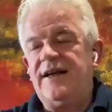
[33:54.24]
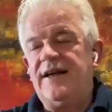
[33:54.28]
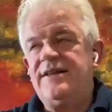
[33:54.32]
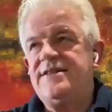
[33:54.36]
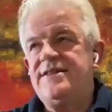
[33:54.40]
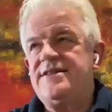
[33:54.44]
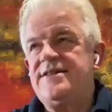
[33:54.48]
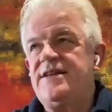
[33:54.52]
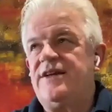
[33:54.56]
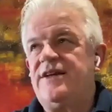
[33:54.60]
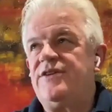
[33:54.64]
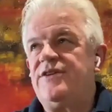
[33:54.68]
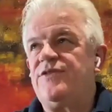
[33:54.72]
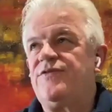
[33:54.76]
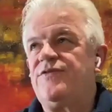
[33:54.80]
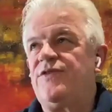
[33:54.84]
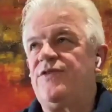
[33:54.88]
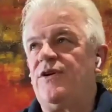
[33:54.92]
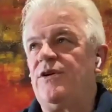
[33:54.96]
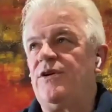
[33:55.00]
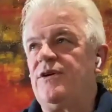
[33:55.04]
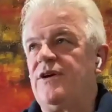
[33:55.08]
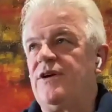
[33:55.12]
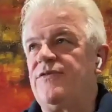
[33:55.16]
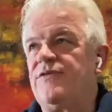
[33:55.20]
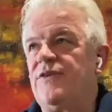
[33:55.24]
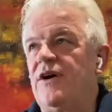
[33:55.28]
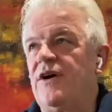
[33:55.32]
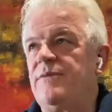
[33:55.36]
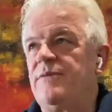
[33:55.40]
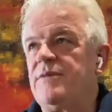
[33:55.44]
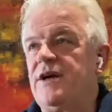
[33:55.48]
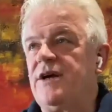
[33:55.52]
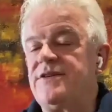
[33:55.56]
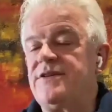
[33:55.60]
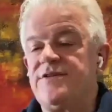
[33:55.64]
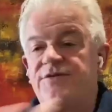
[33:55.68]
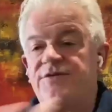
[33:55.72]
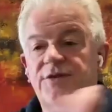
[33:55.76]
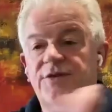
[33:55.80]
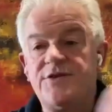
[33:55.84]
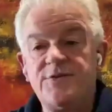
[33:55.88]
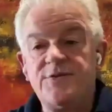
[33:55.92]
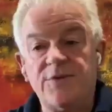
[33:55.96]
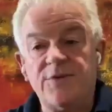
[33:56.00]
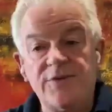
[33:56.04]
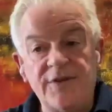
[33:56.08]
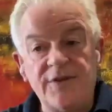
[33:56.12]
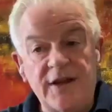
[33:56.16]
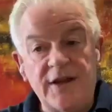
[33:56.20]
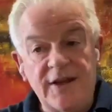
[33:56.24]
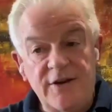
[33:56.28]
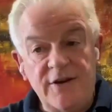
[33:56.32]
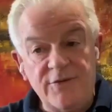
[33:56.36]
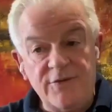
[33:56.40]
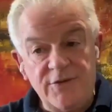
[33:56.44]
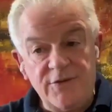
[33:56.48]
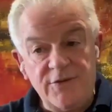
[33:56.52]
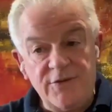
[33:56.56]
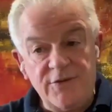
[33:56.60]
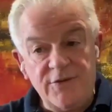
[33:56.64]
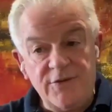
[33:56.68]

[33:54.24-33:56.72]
I'd say the following, if I may. So, first of all, thank you for